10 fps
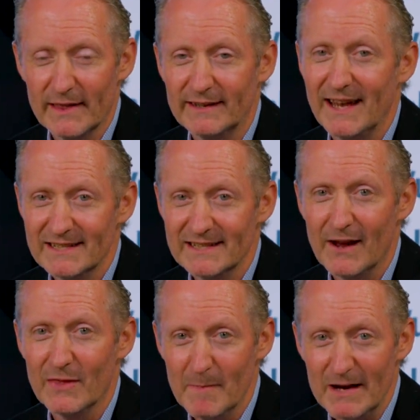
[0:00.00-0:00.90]
that takes
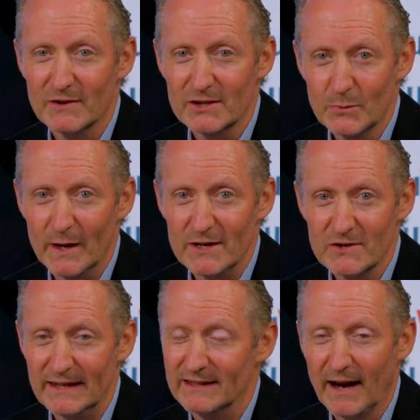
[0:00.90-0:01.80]
down the matrix switch,
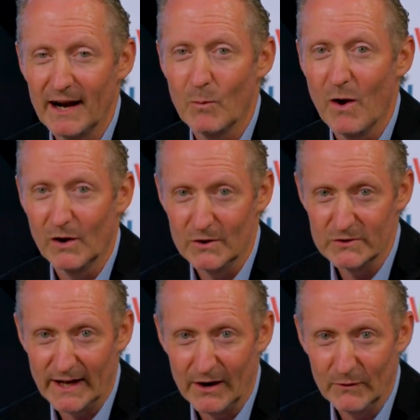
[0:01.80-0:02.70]
the entire wall goes
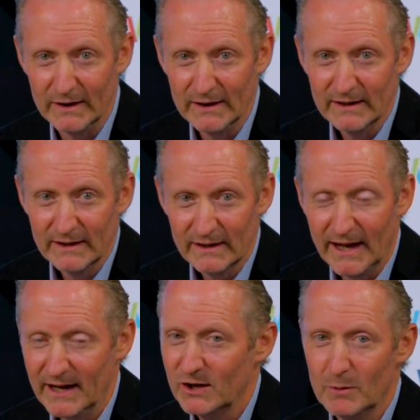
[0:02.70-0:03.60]
down.
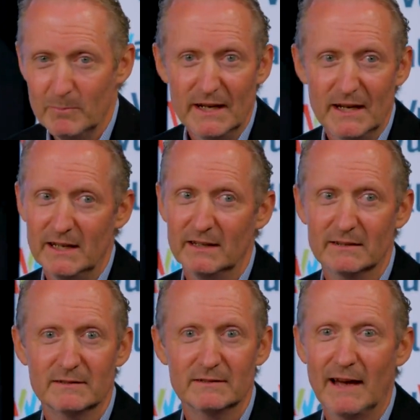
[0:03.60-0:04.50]
And it could be
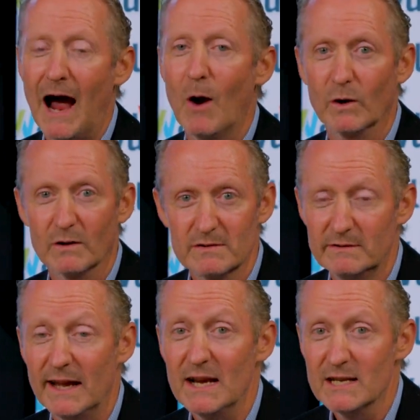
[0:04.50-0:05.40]
hours,
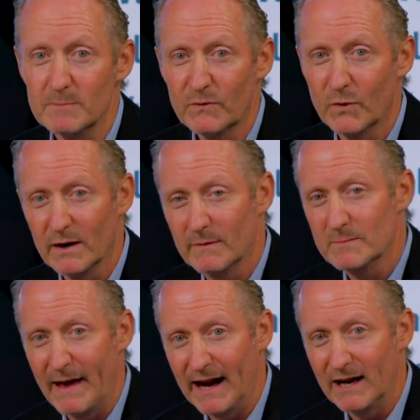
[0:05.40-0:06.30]
days before it comes
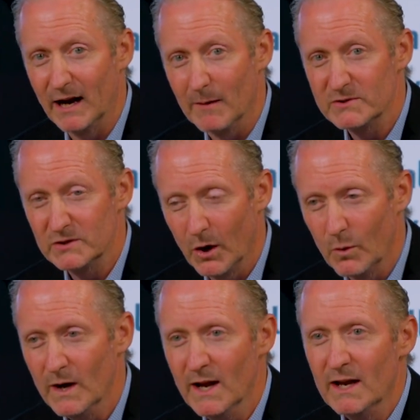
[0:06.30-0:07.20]
back up. So
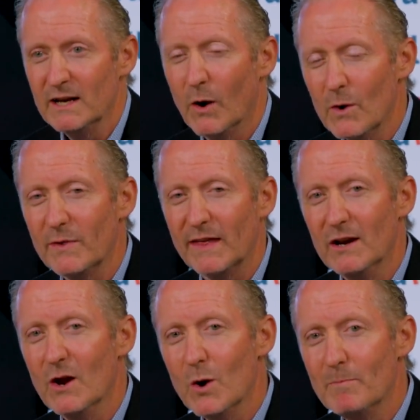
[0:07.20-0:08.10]
going with a
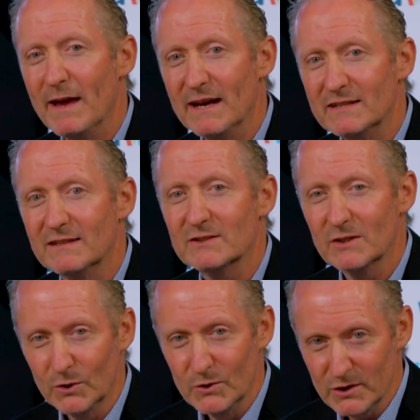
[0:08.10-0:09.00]
node-based
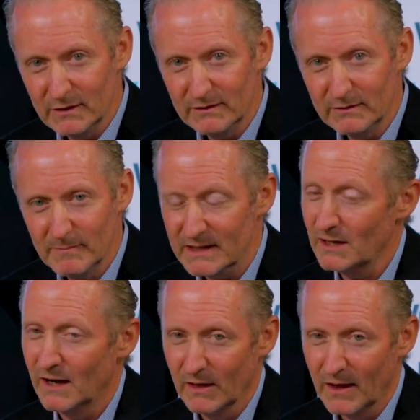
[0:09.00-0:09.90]
solution makes
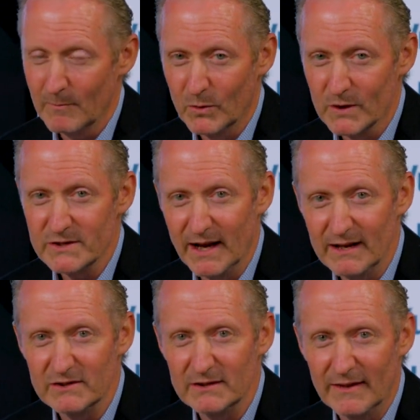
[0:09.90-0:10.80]
a lot more
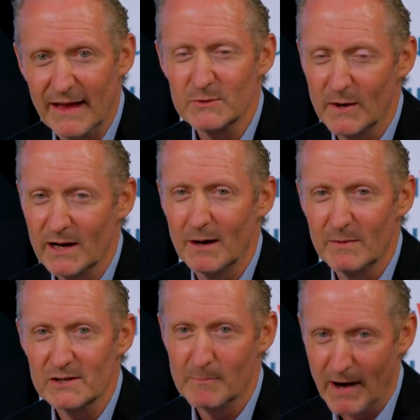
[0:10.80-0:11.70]
sense, and that's why
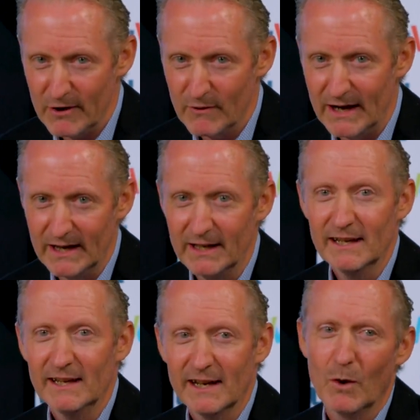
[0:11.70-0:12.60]
companies are migrating
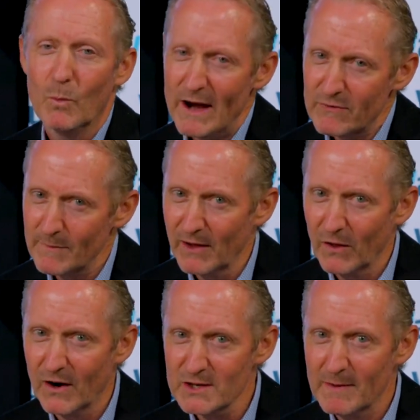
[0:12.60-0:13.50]
away from the
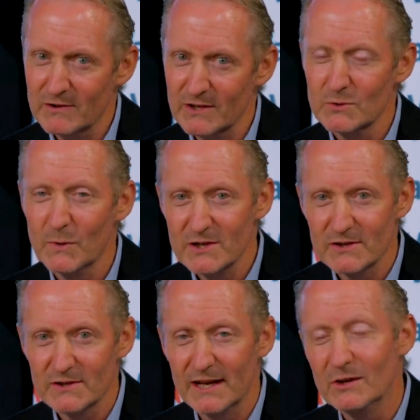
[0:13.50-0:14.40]
large matrix
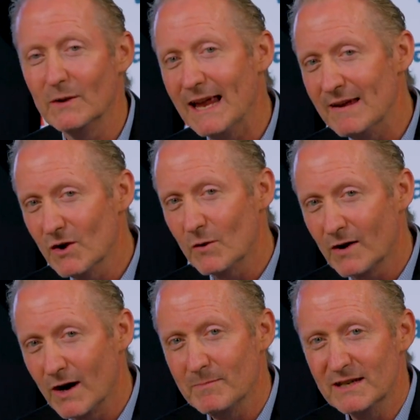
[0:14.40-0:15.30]
switchers into an AV
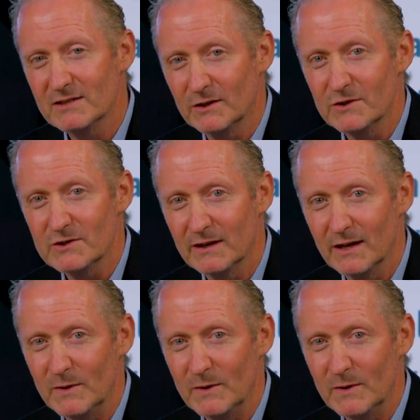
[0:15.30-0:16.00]
over IP solution, and